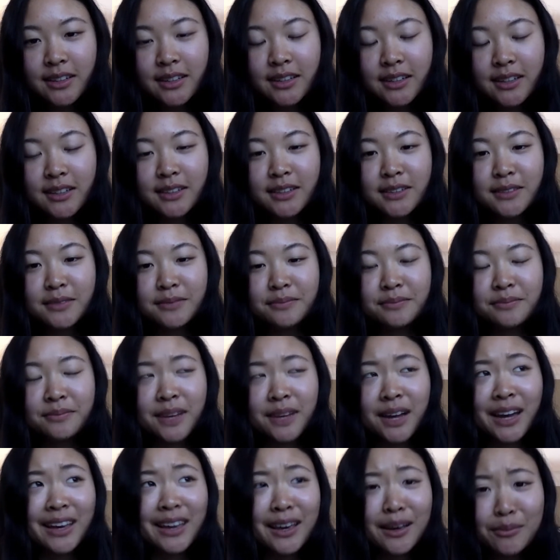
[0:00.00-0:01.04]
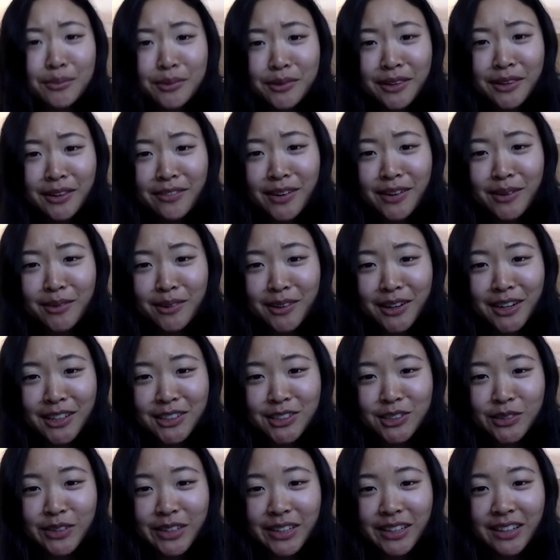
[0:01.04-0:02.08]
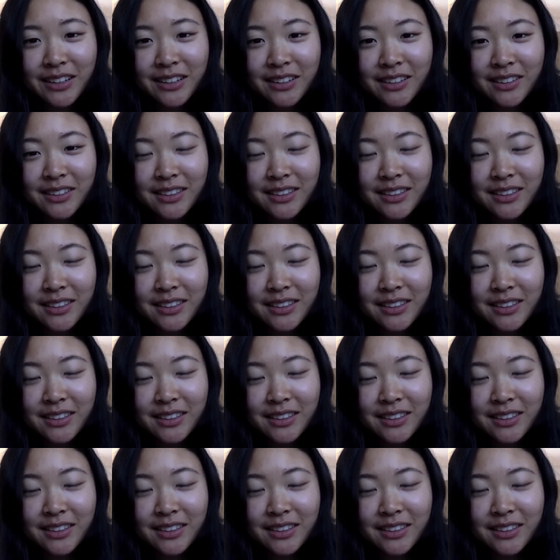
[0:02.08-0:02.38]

I can't believe I'm graduating.